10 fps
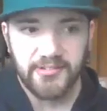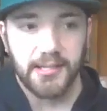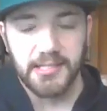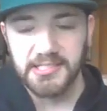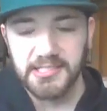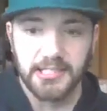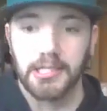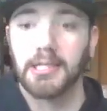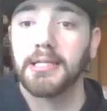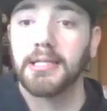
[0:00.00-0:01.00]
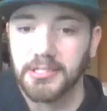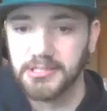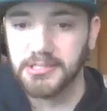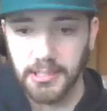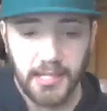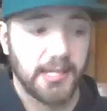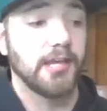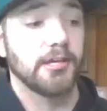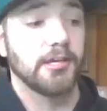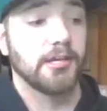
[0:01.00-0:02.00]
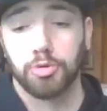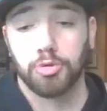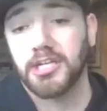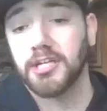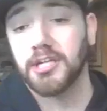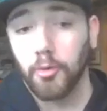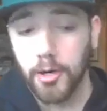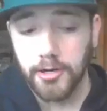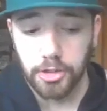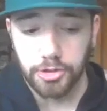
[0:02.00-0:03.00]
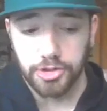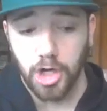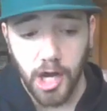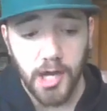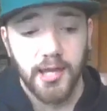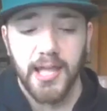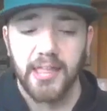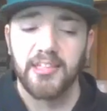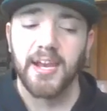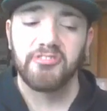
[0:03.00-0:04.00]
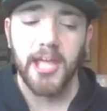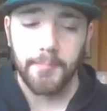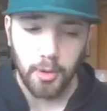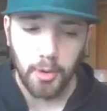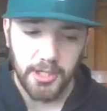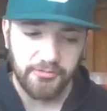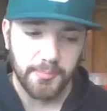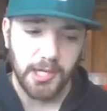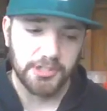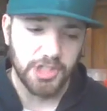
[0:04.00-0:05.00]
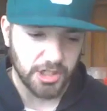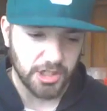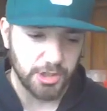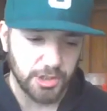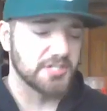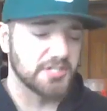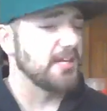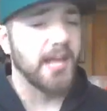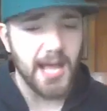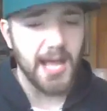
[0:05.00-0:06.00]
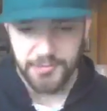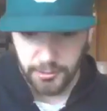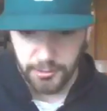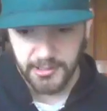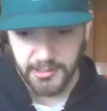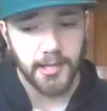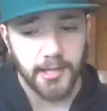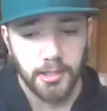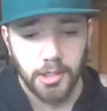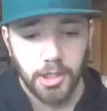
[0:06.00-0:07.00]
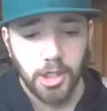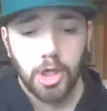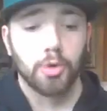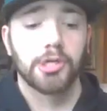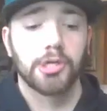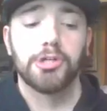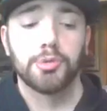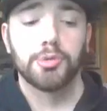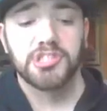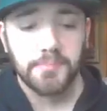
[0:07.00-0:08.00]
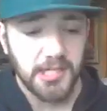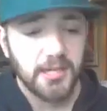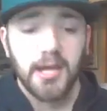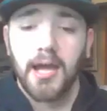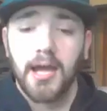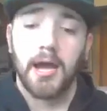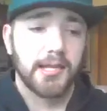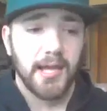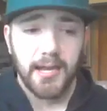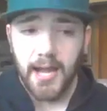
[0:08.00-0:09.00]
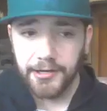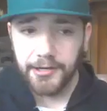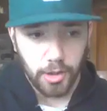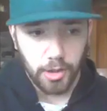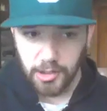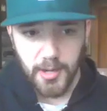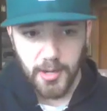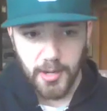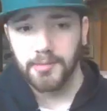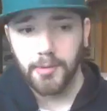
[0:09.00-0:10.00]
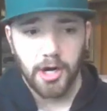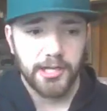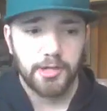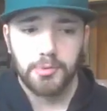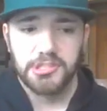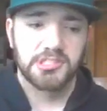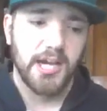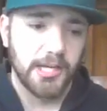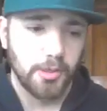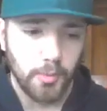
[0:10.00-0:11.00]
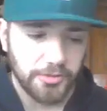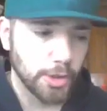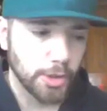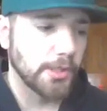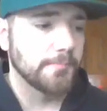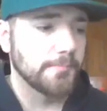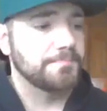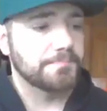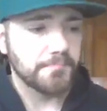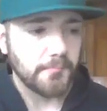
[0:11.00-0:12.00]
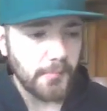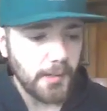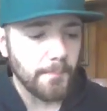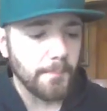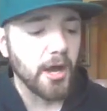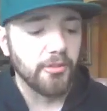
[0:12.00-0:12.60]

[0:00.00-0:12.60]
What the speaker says: you would think you'd have to at least get the clearance. Like, hey, coach, we're thinking about running a draw. And then at that point, if you're Mel Tucker, you got to say, absolutely not. We're going to do something. Again, I don't like Rocky Lombardi. We just kind of went through it.